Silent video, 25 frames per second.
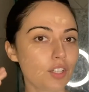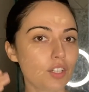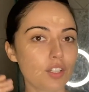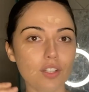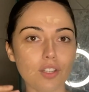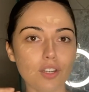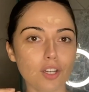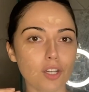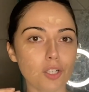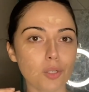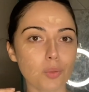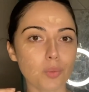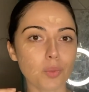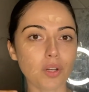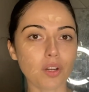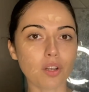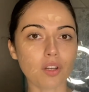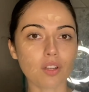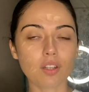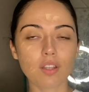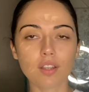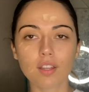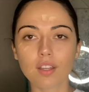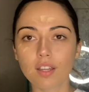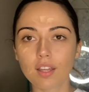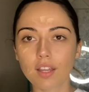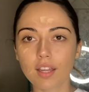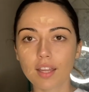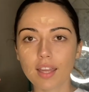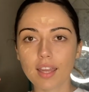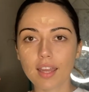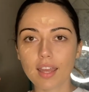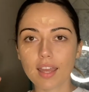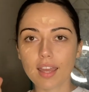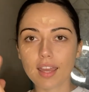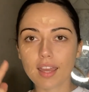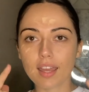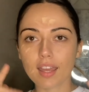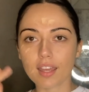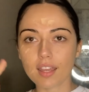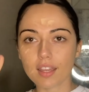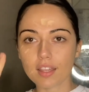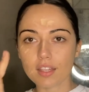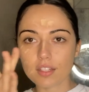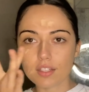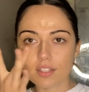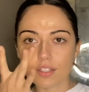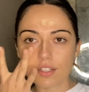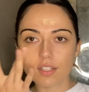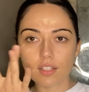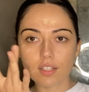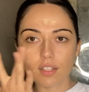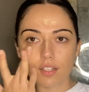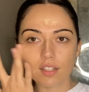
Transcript: not a word, and